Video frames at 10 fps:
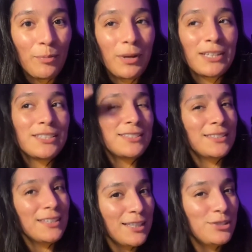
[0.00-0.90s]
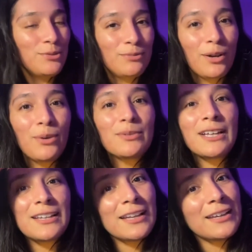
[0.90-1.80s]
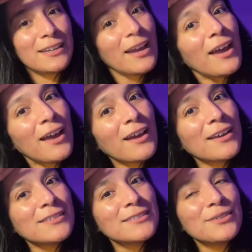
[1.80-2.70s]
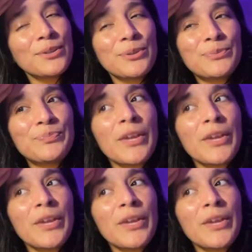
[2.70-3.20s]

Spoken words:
but just to let you know that, like, yeah, you know.